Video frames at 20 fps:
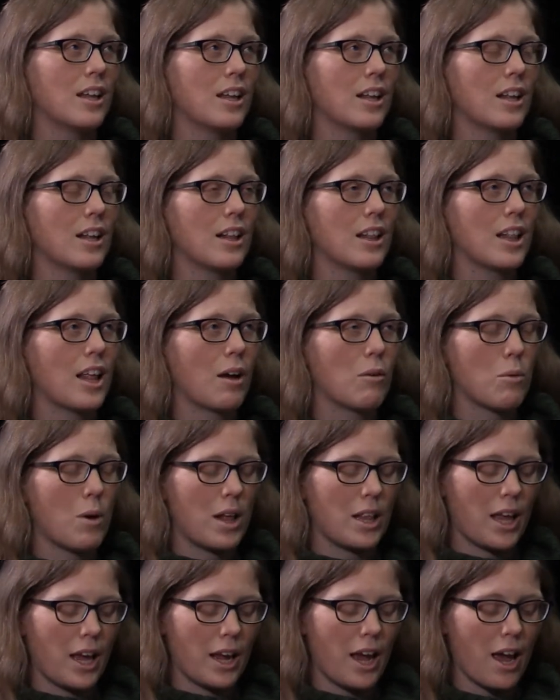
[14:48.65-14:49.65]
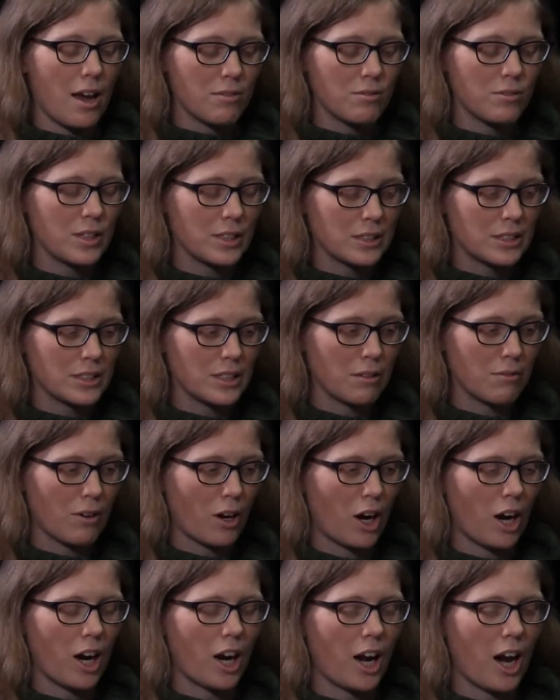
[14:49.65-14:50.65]
that while I have this
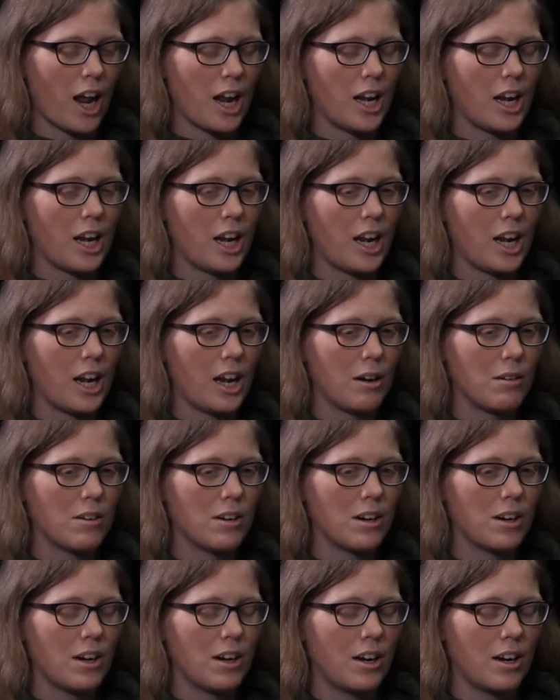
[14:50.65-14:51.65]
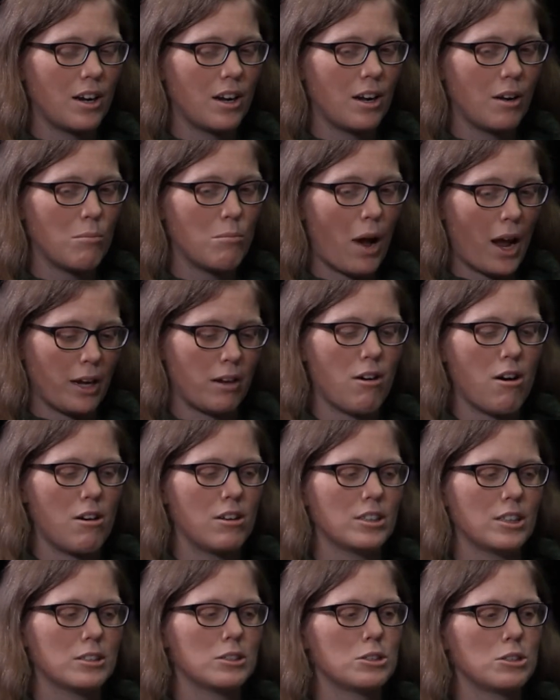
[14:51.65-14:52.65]
sliver and my call
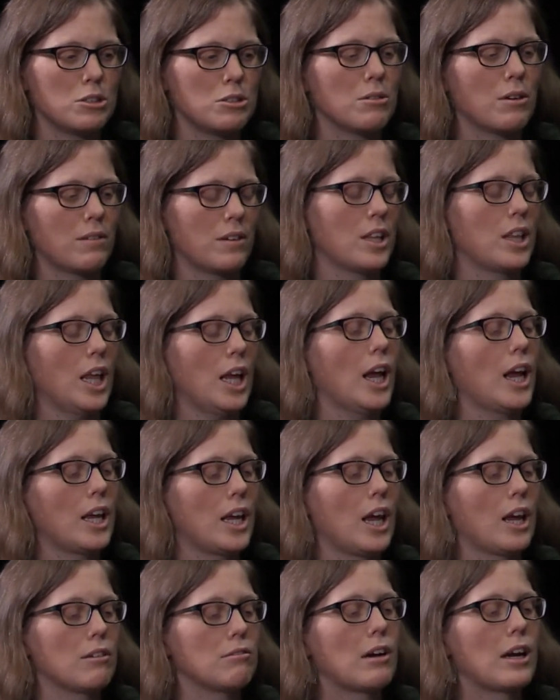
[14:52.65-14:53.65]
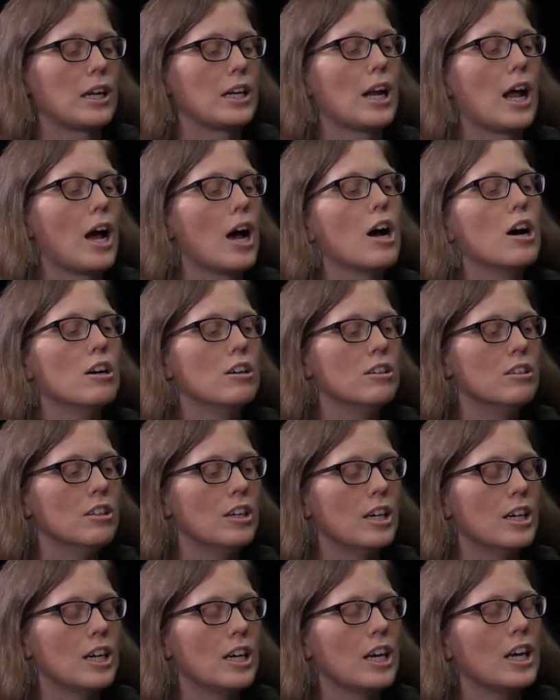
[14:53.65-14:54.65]
is to do everything I can right now,
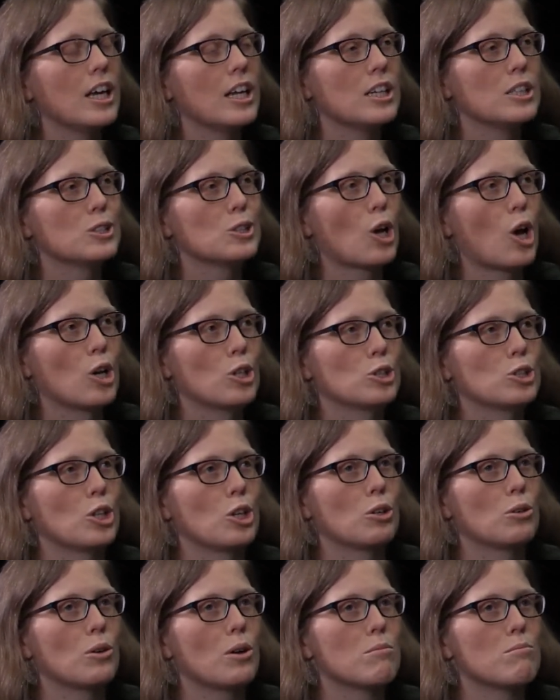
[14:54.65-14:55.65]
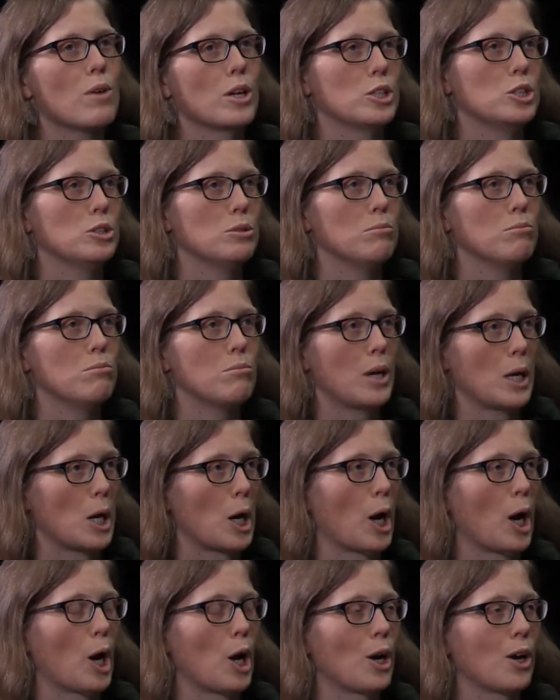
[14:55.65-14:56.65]
it is also a much
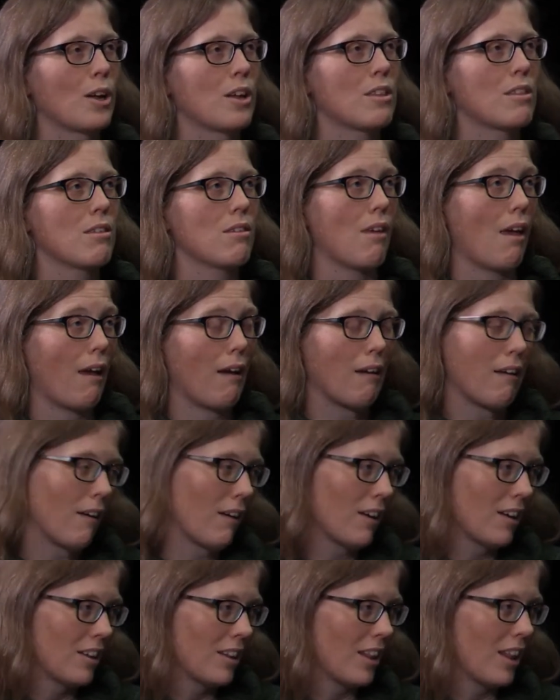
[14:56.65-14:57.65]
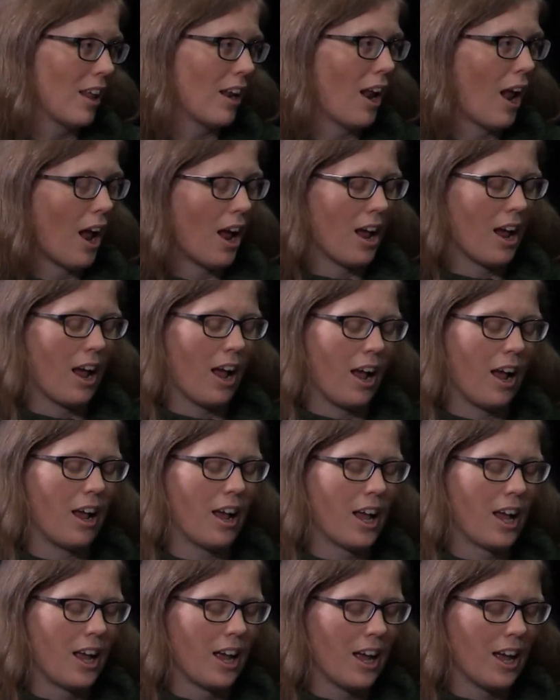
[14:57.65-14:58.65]
bigger thing that
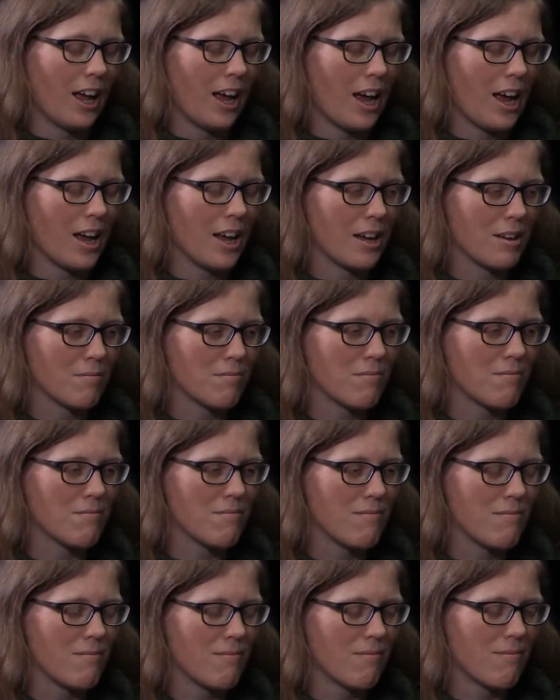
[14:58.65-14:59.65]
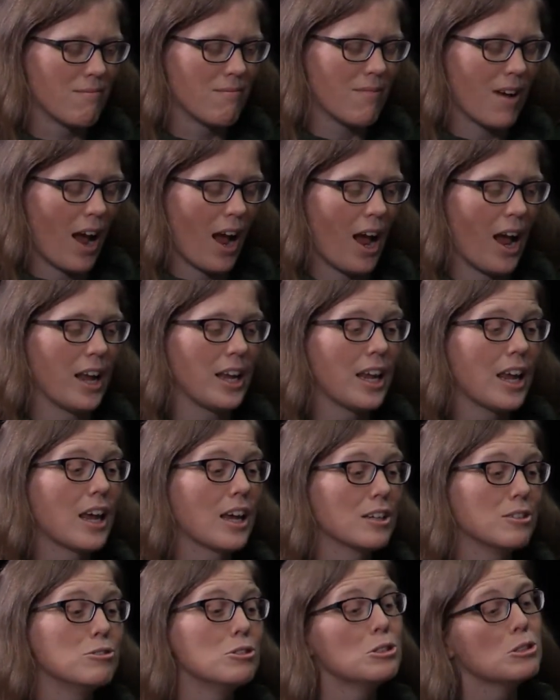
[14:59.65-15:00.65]
I'm I
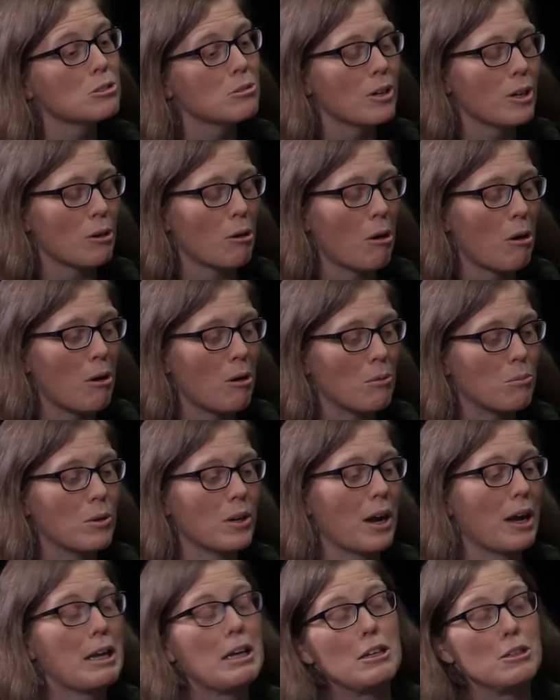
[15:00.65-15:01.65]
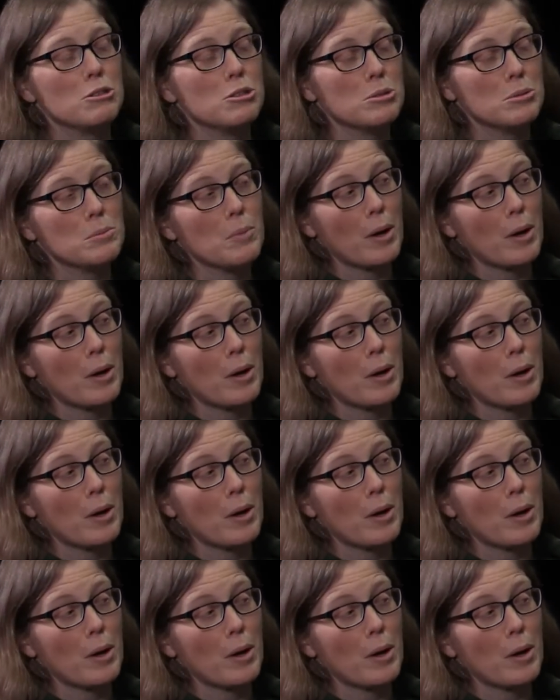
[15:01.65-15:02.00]
can't do it all, but I can do my